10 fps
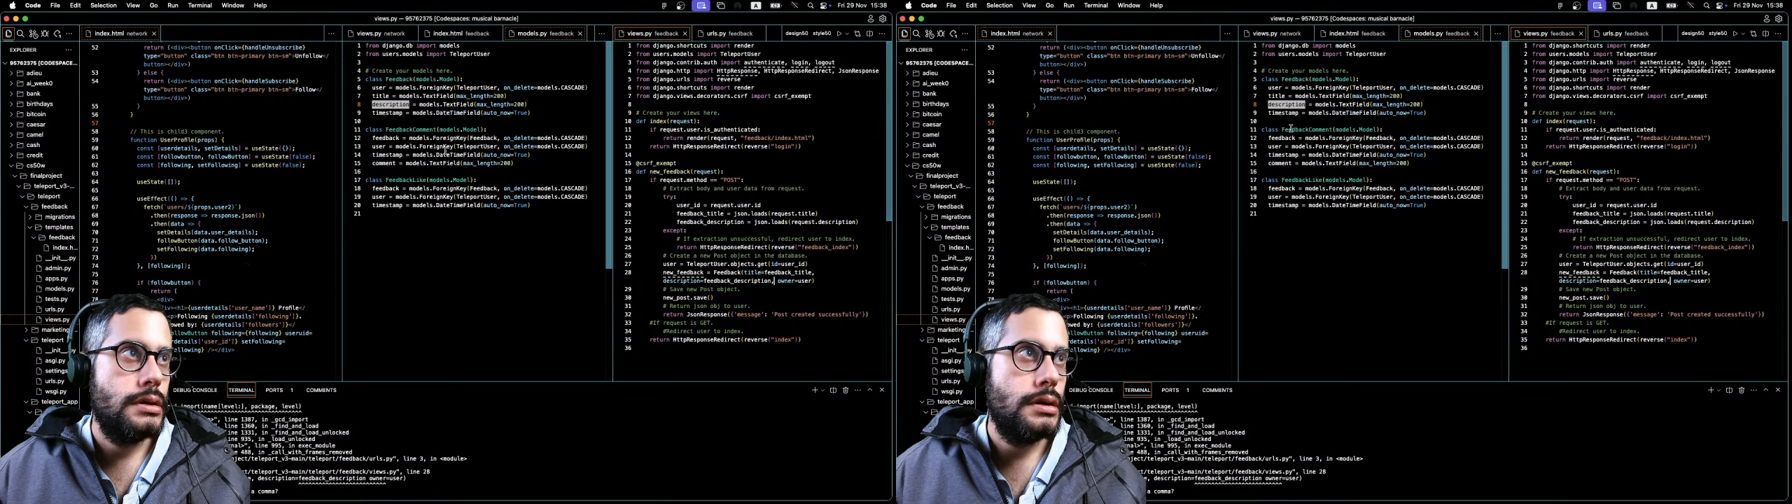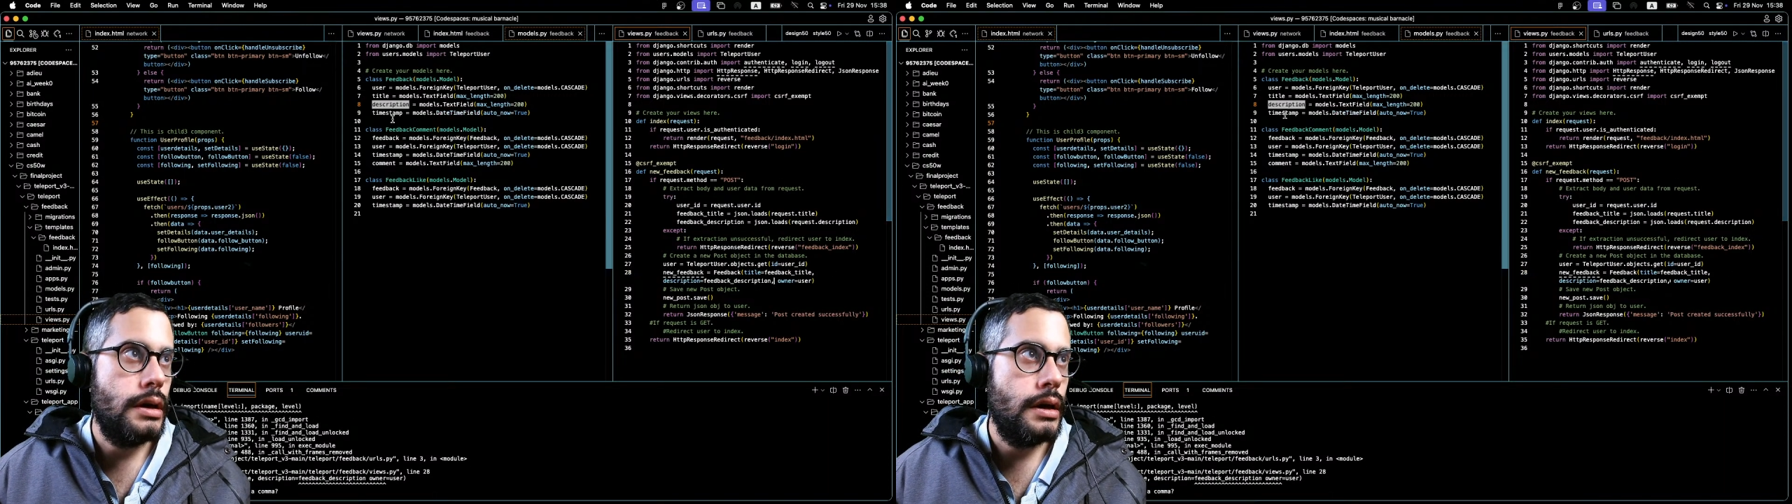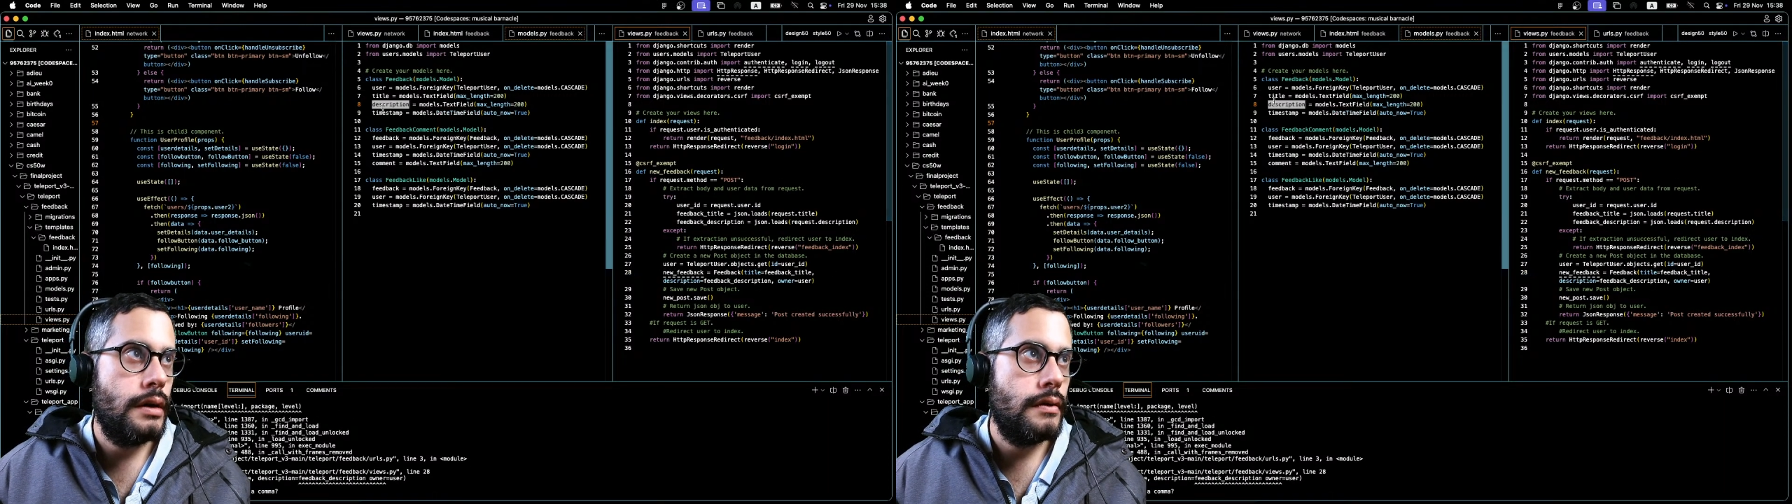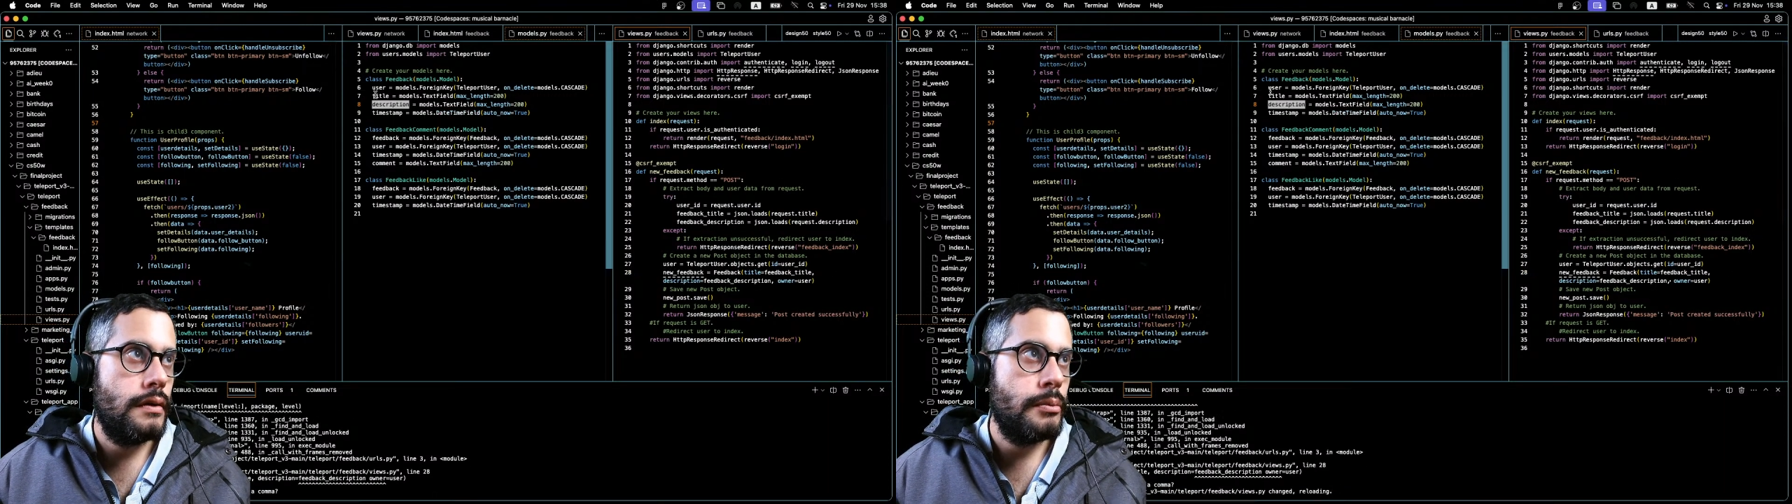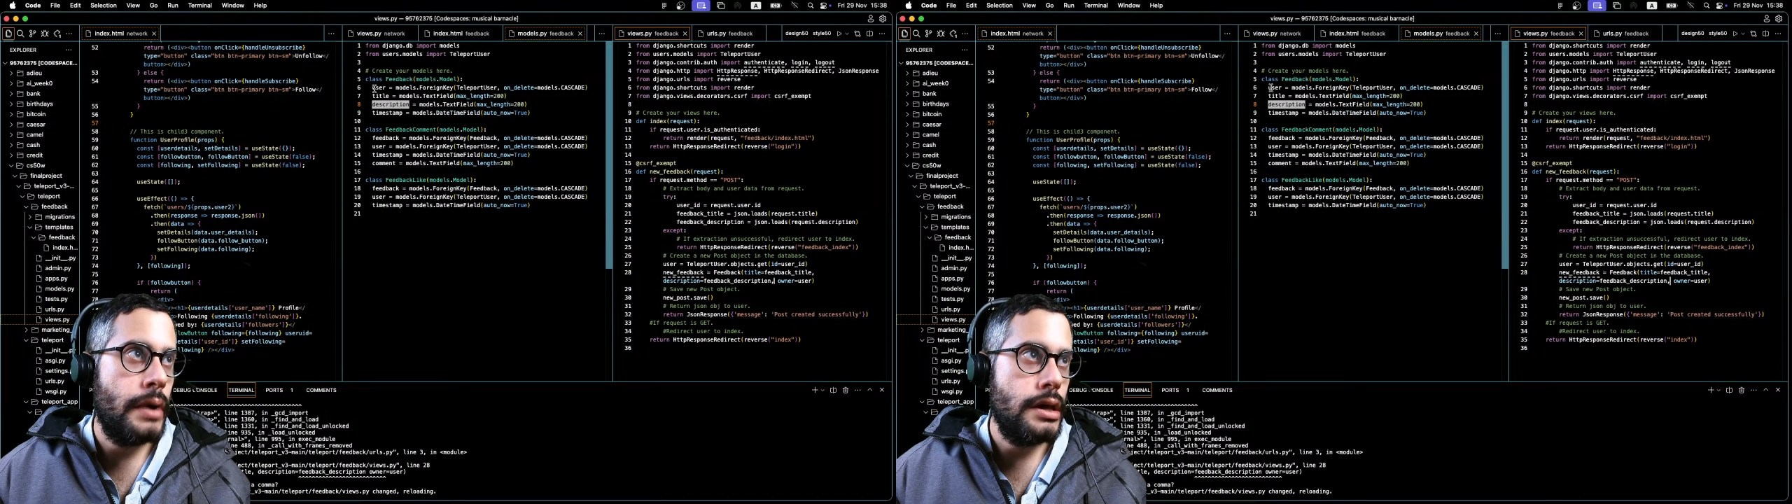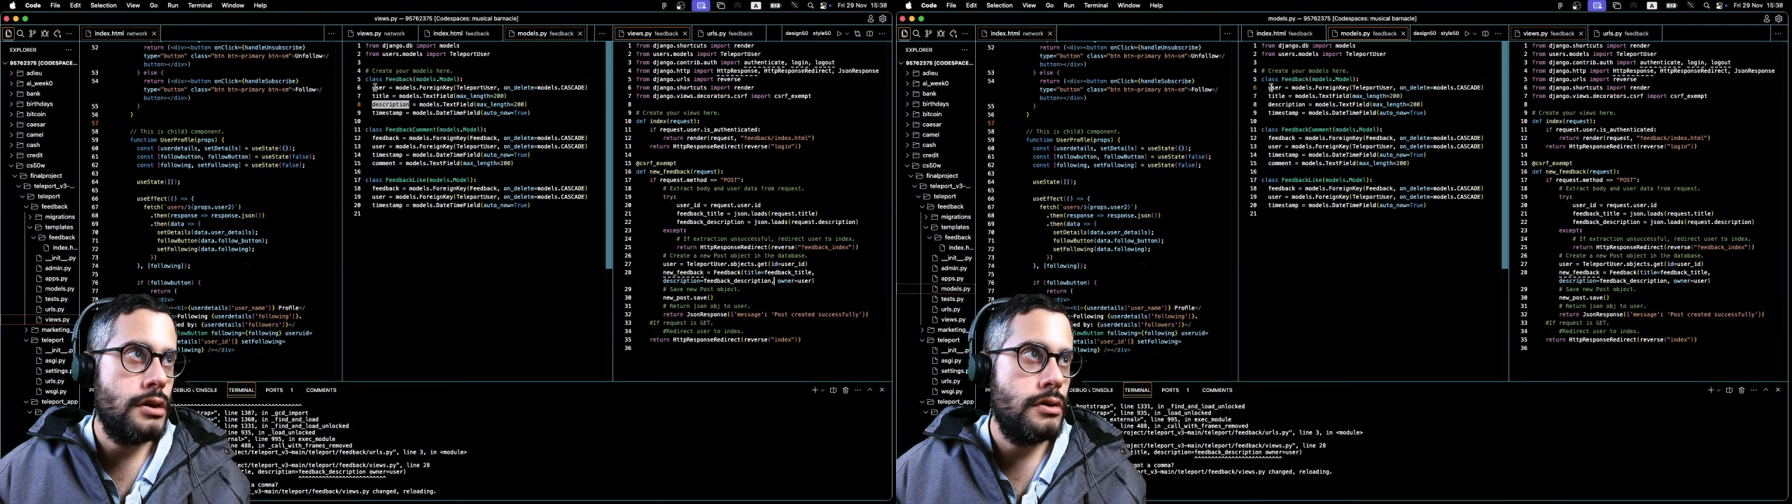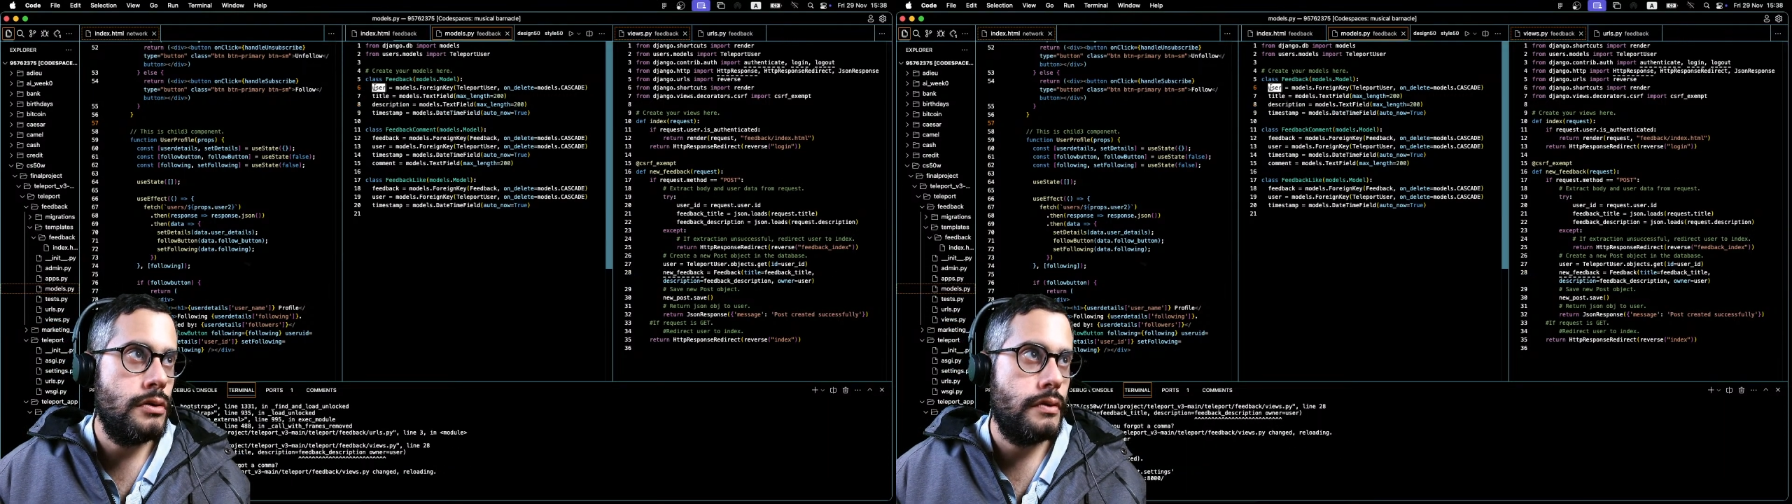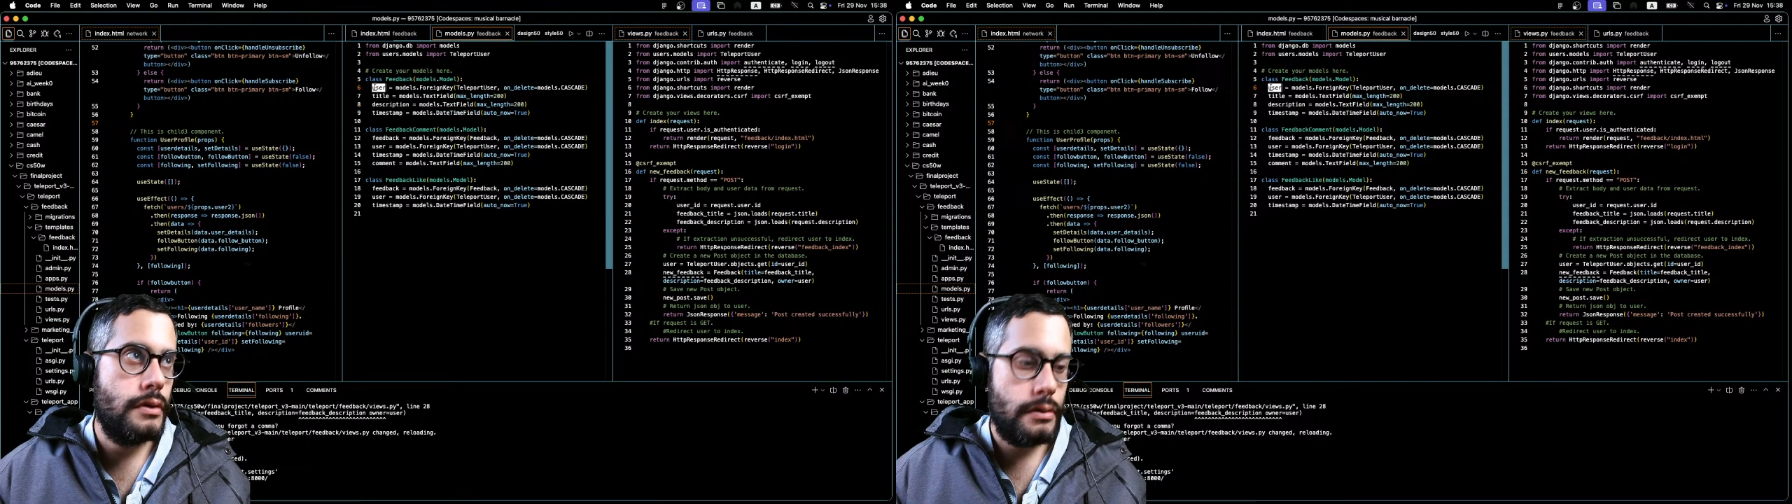And my
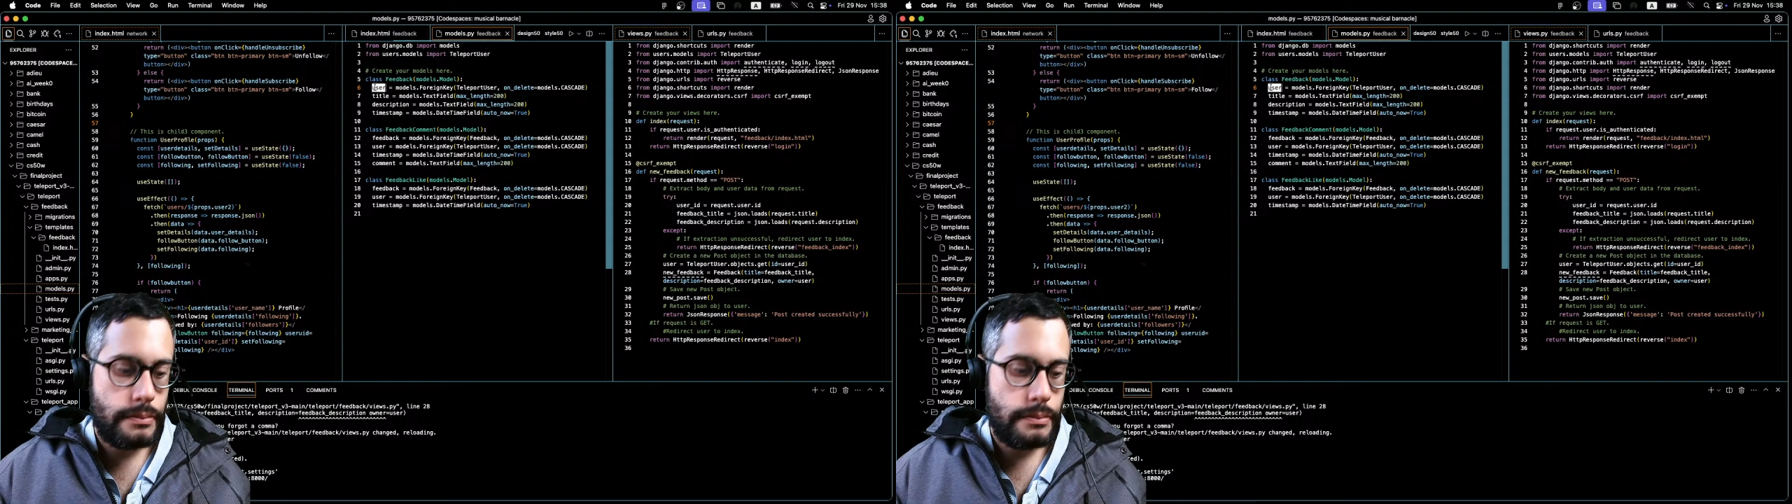user